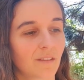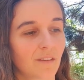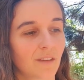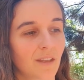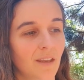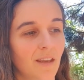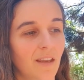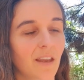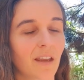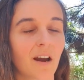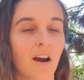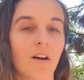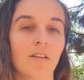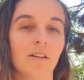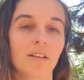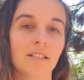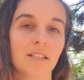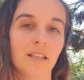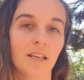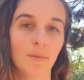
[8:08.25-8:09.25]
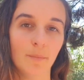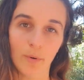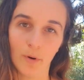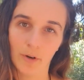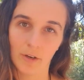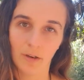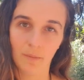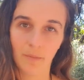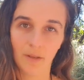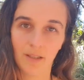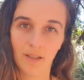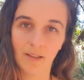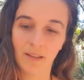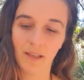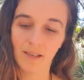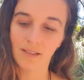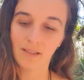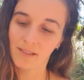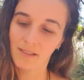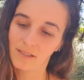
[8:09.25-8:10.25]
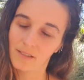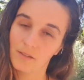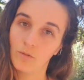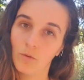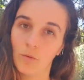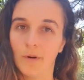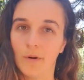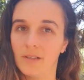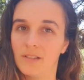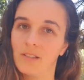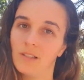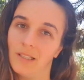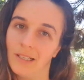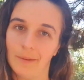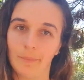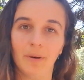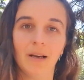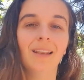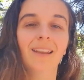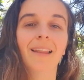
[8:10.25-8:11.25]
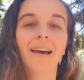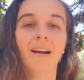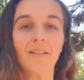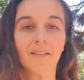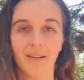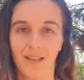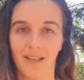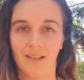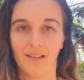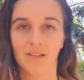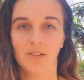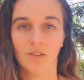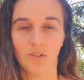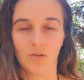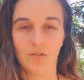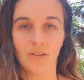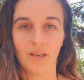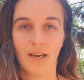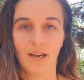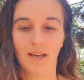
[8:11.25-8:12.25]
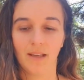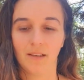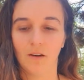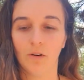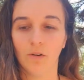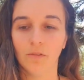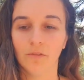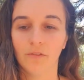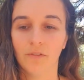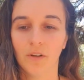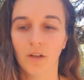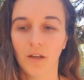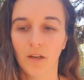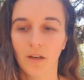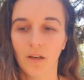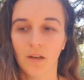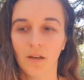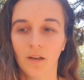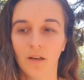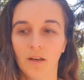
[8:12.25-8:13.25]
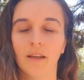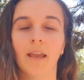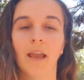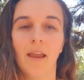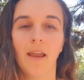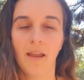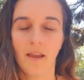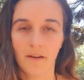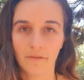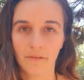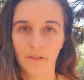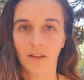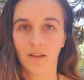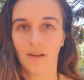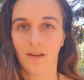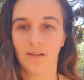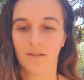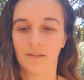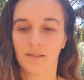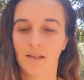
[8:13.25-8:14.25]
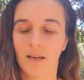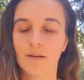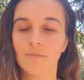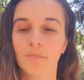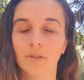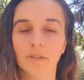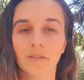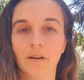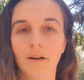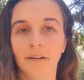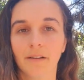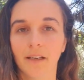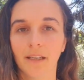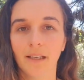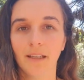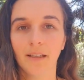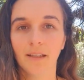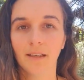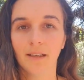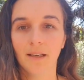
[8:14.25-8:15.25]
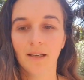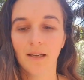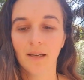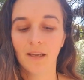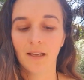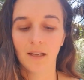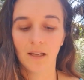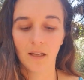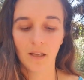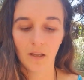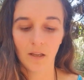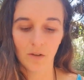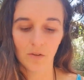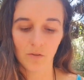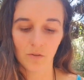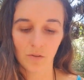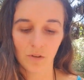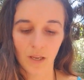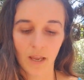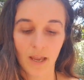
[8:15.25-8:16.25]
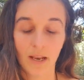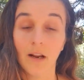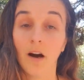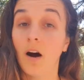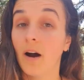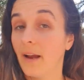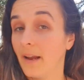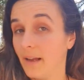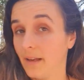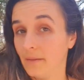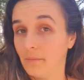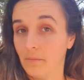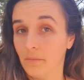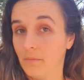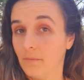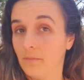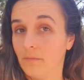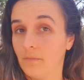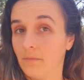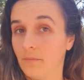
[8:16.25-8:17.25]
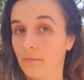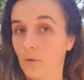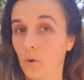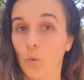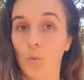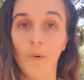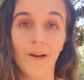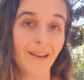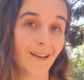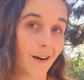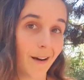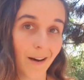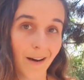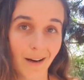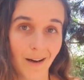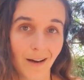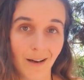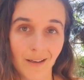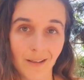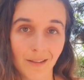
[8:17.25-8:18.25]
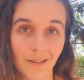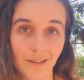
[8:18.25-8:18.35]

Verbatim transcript: encourage the embodiment that's almost in a polarity to that of okay everything is temporary and i am or we are